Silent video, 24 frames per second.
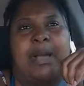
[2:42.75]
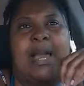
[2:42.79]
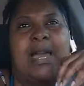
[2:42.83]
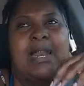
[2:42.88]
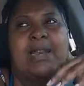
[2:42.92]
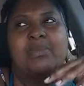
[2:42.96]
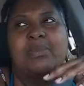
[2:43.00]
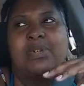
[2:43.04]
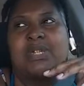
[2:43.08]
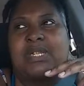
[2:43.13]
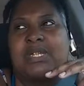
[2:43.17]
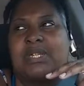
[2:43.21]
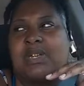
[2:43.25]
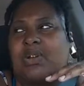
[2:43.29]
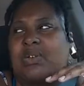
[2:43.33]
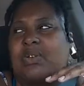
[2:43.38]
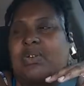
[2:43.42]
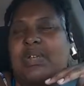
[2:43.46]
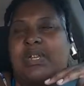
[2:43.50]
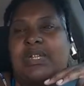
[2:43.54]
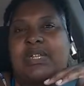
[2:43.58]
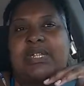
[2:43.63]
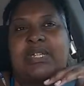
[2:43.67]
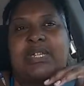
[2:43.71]
Body was
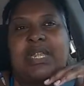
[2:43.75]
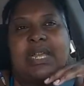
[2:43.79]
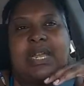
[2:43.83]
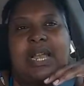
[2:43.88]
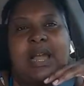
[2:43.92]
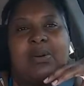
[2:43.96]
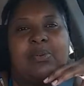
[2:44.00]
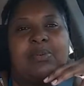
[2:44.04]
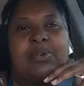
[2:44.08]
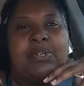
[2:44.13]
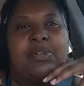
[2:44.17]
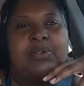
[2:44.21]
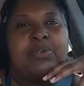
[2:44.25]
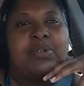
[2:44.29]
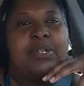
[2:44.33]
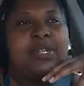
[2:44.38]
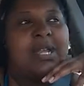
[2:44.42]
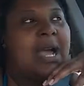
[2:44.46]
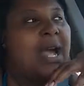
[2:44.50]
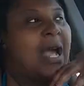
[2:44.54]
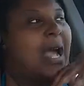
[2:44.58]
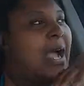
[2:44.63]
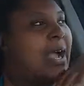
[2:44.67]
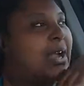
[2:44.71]
so, it's just like, I was so
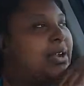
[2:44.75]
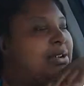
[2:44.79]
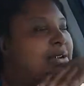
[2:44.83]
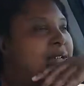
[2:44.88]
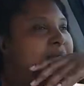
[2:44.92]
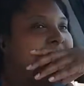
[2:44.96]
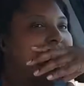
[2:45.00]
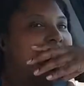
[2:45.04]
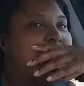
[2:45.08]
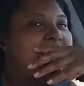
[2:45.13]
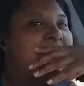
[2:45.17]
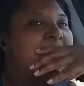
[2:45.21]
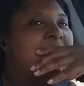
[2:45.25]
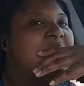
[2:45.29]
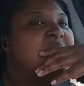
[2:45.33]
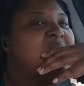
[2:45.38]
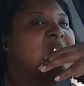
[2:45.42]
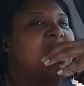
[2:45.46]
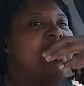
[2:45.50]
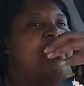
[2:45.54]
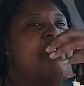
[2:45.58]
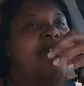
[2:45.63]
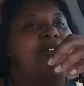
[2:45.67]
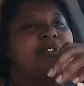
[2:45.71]
tired. Like, when I
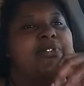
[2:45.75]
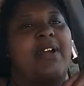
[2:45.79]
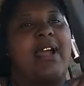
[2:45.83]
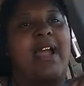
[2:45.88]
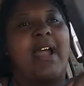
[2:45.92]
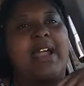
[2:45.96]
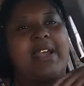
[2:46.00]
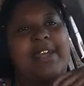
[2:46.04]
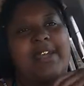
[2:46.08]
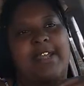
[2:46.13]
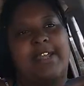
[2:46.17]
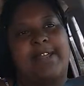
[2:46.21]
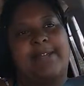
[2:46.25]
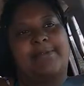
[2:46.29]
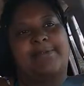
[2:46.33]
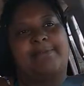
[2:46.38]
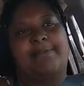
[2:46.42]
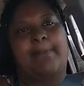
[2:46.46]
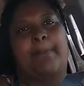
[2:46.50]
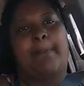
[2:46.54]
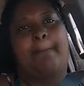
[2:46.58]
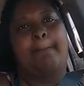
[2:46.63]
was out Friday,